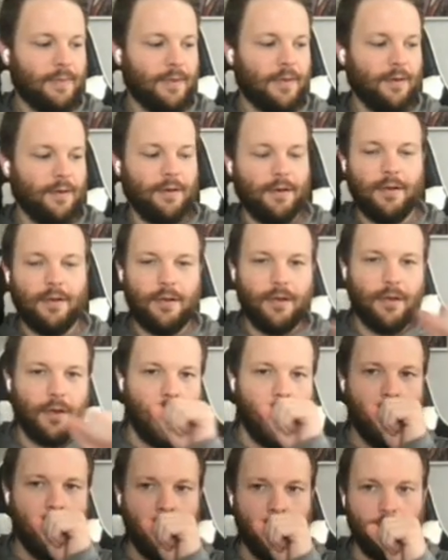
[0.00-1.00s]

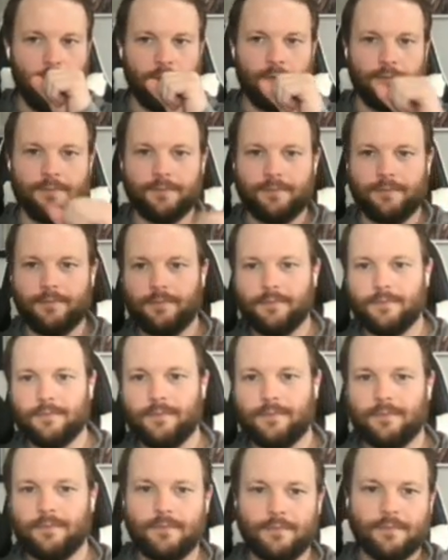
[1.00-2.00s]

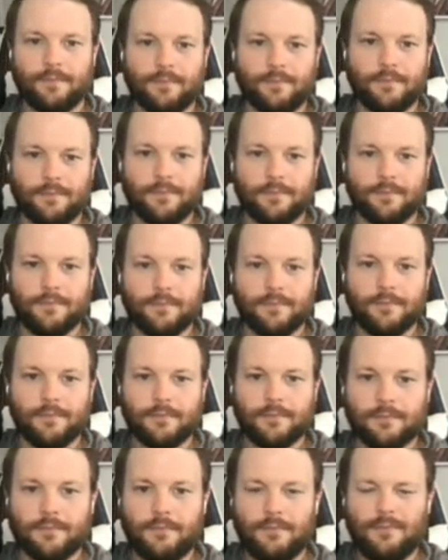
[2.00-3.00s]

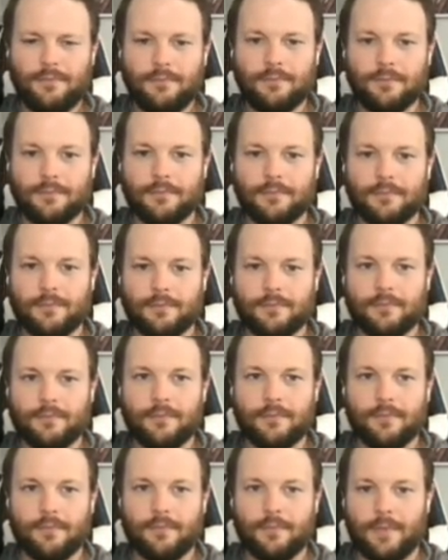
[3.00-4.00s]

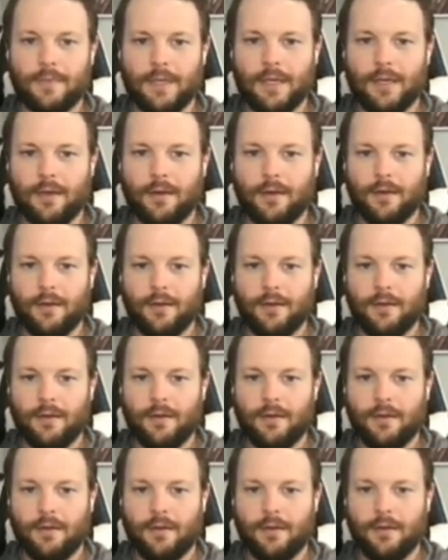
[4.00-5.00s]

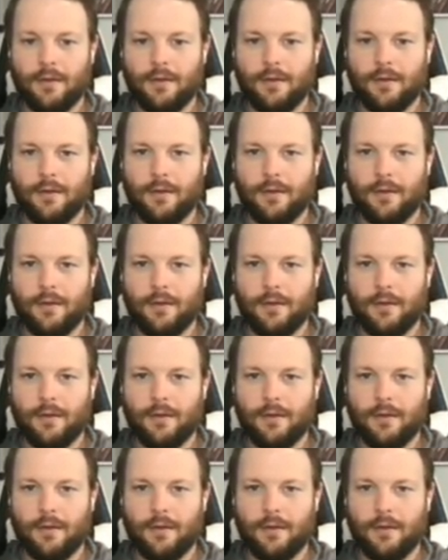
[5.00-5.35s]
[no speech]